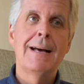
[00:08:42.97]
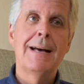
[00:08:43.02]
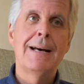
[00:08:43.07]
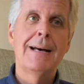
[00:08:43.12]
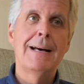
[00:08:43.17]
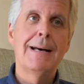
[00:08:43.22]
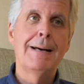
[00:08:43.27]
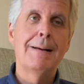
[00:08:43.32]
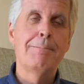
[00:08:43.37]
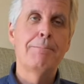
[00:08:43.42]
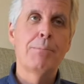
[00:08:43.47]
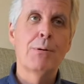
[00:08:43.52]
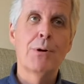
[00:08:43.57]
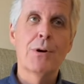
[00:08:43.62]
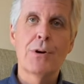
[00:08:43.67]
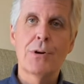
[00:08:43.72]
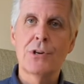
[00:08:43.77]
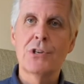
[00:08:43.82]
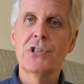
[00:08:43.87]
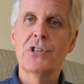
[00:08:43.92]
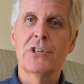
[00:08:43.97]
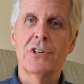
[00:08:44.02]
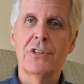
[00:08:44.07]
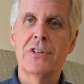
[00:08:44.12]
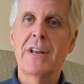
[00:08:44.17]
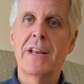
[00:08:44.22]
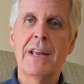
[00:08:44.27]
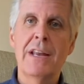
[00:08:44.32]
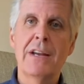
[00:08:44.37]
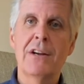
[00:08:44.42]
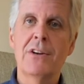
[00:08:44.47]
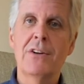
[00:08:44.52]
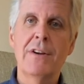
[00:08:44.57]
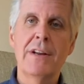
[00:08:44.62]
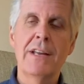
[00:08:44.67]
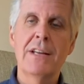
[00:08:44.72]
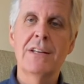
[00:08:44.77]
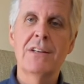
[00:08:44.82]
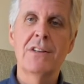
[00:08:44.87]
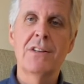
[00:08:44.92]
uh, person to enter
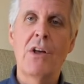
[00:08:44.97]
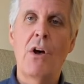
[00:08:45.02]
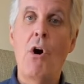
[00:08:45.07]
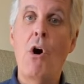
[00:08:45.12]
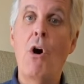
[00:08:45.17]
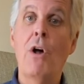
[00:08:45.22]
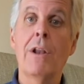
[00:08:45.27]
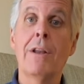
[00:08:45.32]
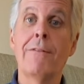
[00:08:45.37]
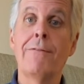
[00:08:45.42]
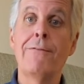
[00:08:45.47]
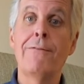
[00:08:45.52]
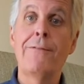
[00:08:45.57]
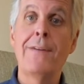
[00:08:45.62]
into the hall of